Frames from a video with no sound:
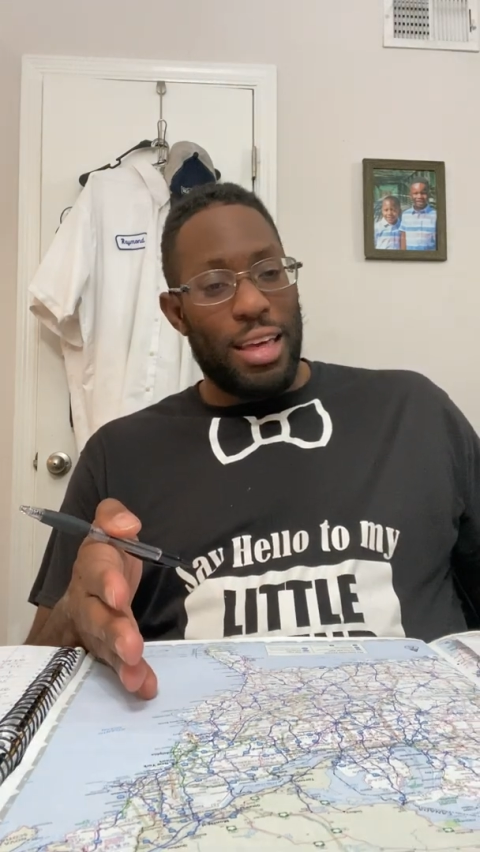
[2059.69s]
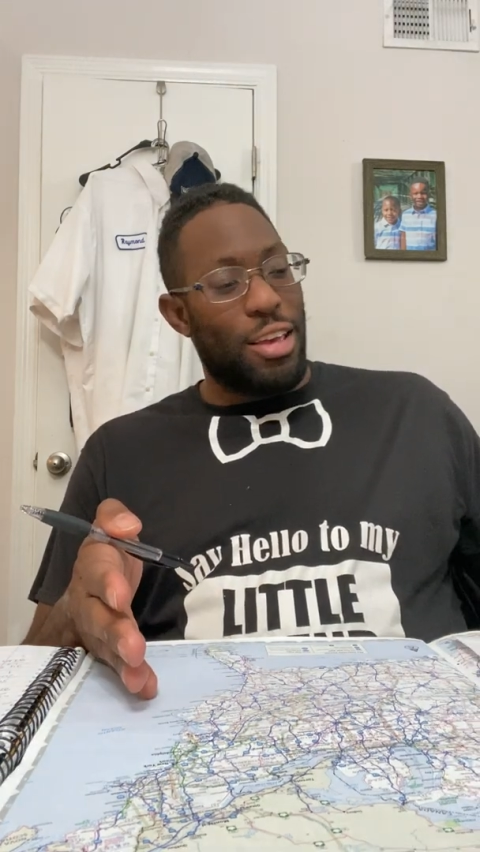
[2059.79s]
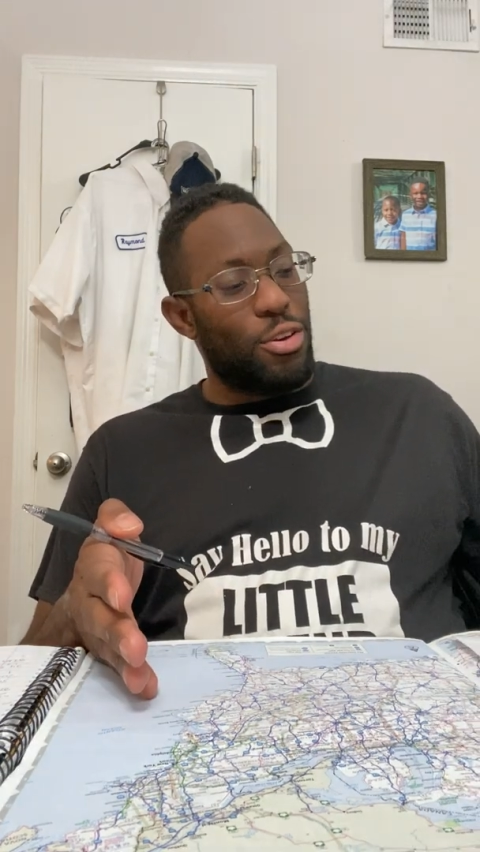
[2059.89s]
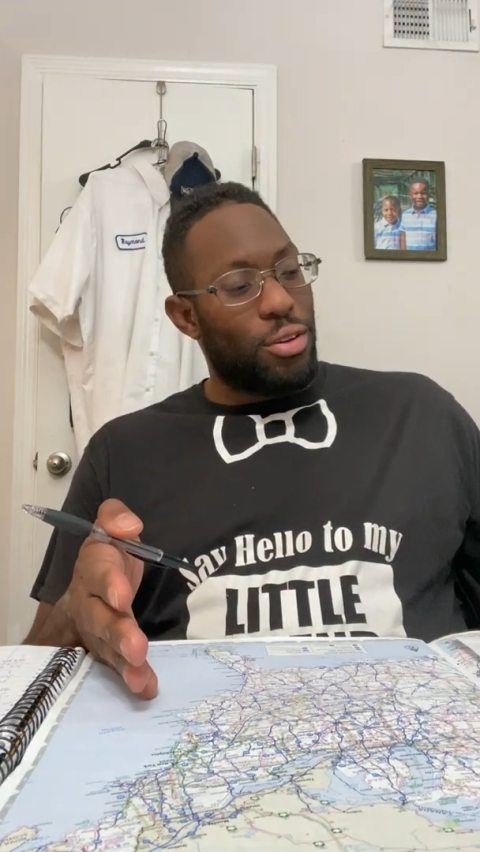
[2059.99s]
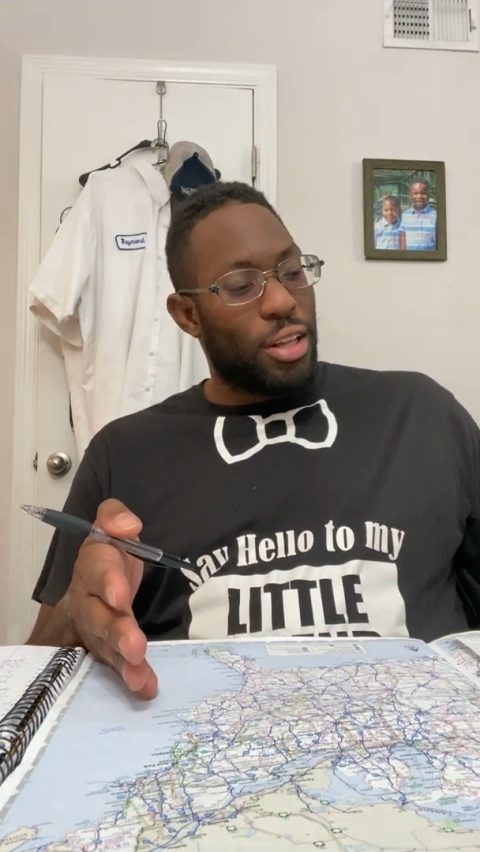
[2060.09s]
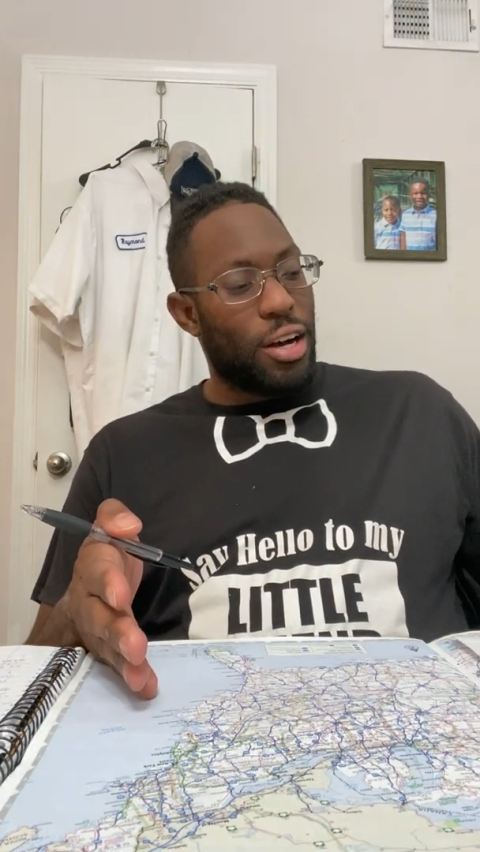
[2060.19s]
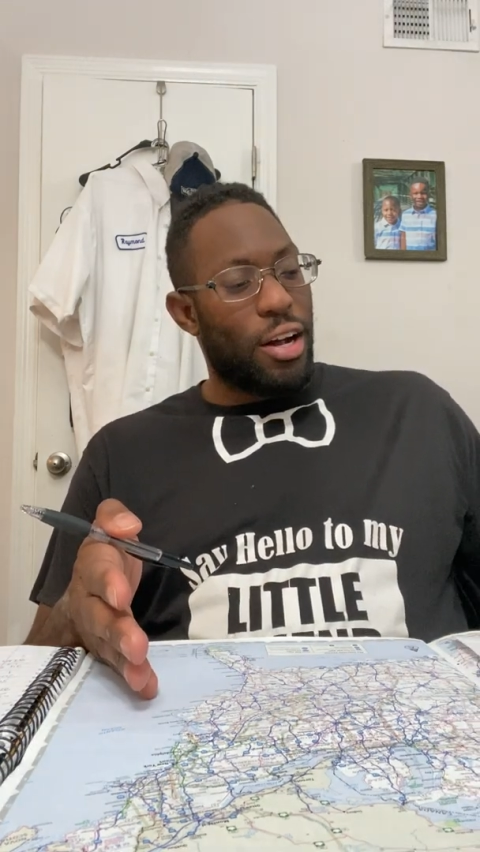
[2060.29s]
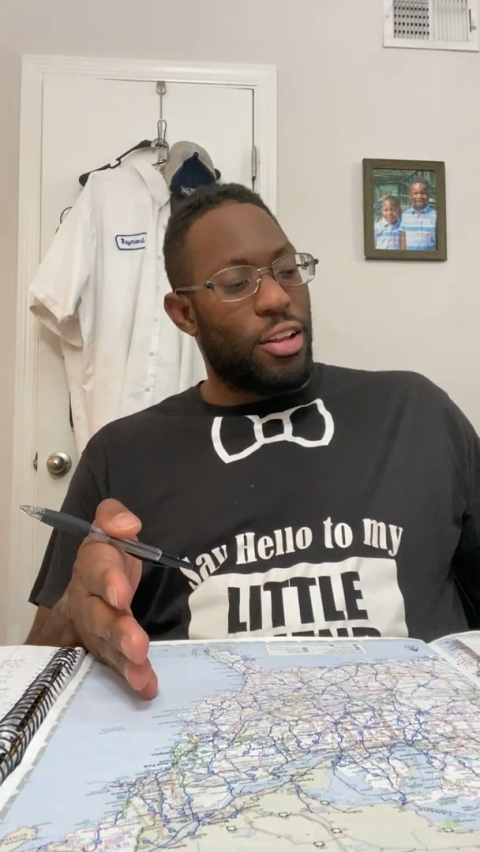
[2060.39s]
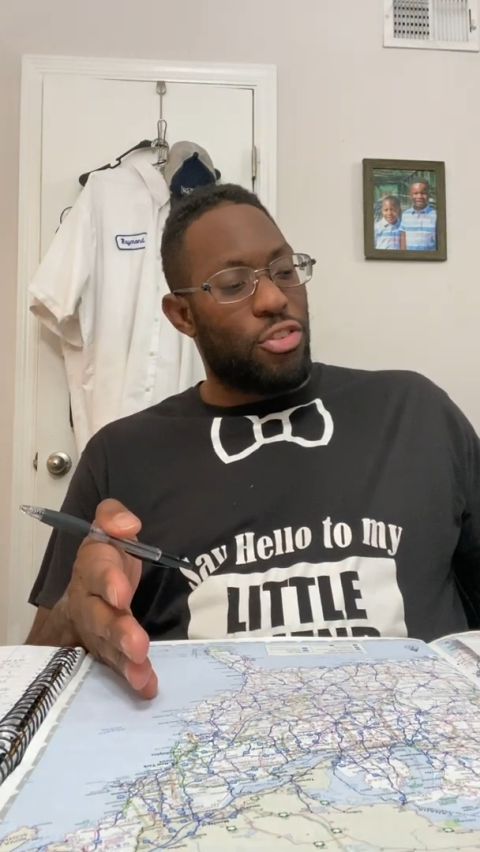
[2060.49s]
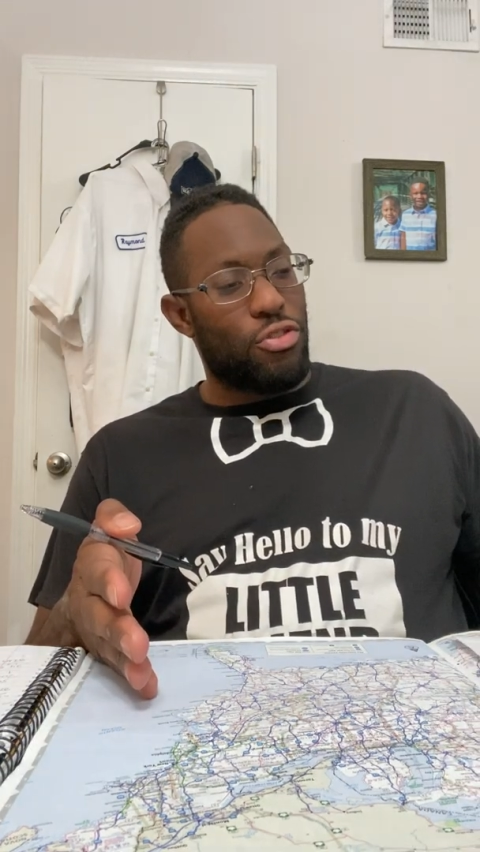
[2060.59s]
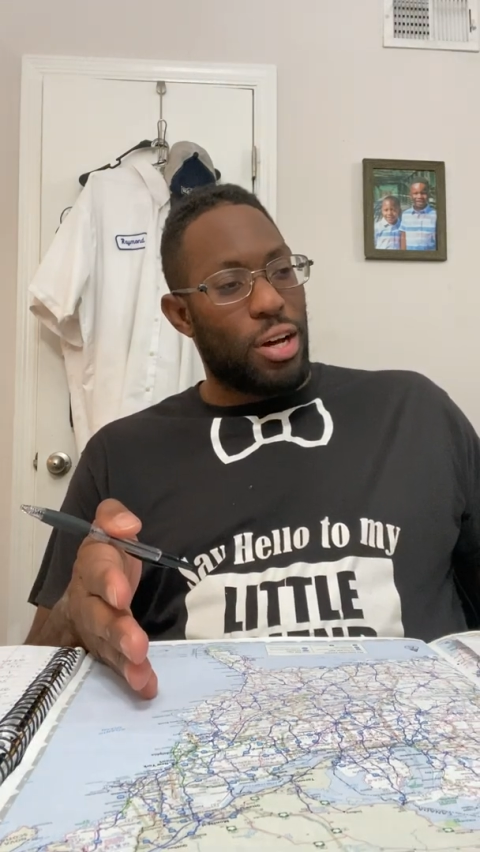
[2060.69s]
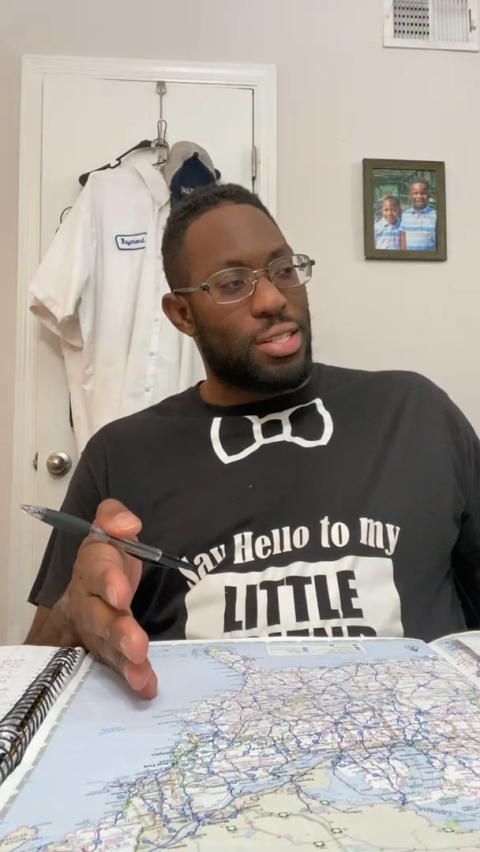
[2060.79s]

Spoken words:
and you click on this truck